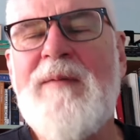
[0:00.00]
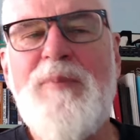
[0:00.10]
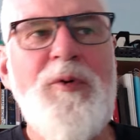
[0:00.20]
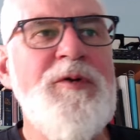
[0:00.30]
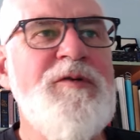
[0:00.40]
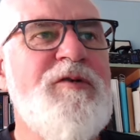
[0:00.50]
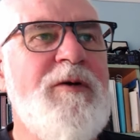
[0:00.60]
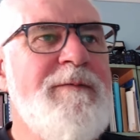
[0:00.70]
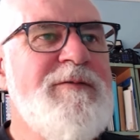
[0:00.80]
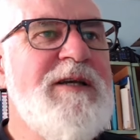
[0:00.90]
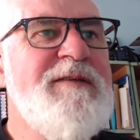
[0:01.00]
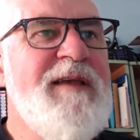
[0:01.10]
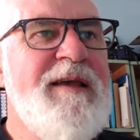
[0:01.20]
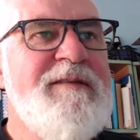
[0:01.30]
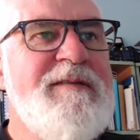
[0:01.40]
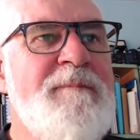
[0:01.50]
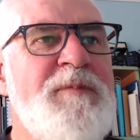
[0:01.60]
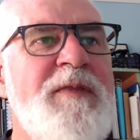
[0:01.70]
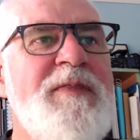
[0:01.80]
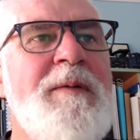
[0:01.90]
very important truth. She
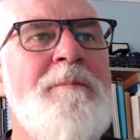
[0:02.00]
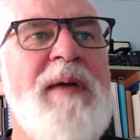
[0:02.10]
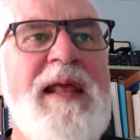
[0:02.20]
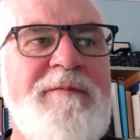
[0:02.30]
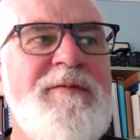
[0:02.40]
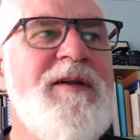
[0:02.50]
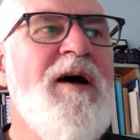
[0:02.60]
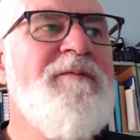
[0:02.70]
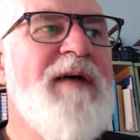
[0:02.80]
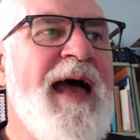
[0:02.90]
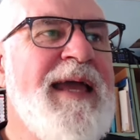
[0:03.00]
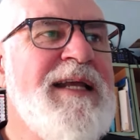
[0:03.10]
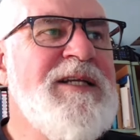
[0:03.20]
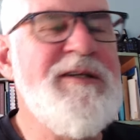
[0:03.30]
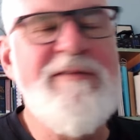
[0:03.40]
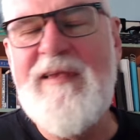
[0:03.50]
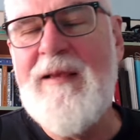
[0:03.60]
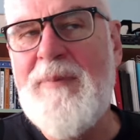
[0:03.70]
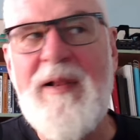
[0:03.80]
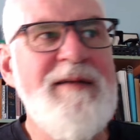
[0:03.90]
says, the benefit of age
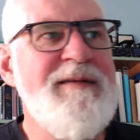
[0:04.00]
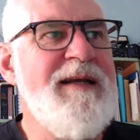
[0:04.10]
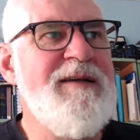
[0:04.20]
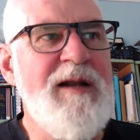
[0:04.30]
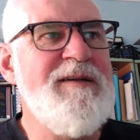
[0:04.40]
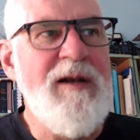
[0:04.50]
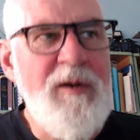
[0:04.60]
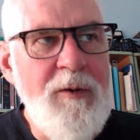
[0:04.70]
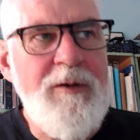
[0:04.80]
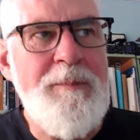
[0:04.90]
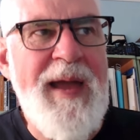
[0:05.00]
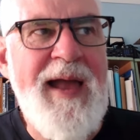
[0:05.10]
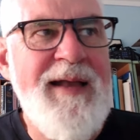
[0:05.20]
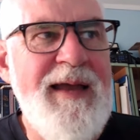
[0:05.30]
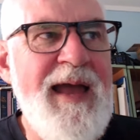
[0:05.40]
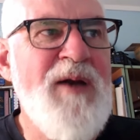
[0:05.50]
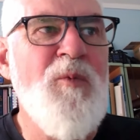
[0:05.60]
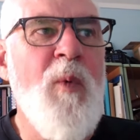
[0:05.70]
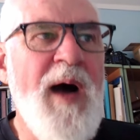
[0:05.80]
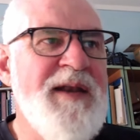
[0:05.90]
is the ability to look back
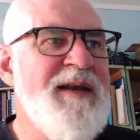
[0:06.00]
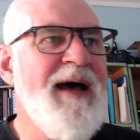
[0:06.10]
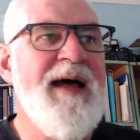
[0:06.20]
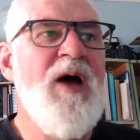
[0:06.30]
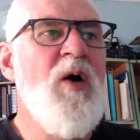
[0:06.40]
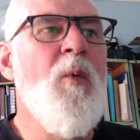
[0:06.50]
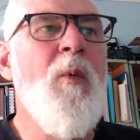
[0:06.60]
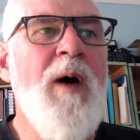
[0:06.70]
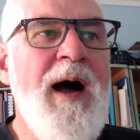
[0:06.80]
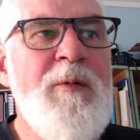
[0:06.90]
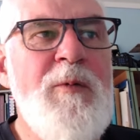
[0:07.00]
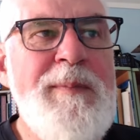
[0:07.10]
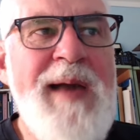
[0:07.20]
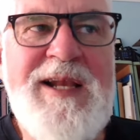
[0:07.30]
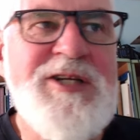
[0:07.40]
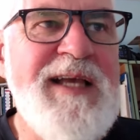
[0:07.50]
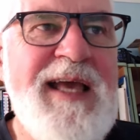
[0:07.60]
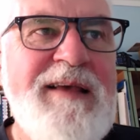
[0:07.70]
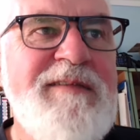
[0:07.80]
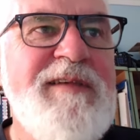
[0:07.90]
and wonder why we managed to
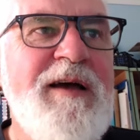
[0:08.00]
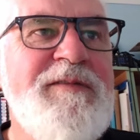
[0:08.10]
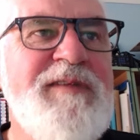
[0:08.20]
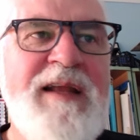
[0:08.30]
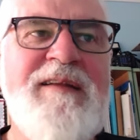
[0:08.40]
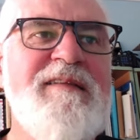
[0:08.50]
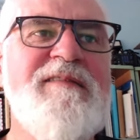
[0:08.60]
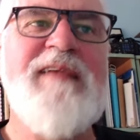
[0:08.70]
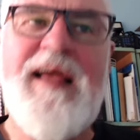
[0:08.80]
get ourselves into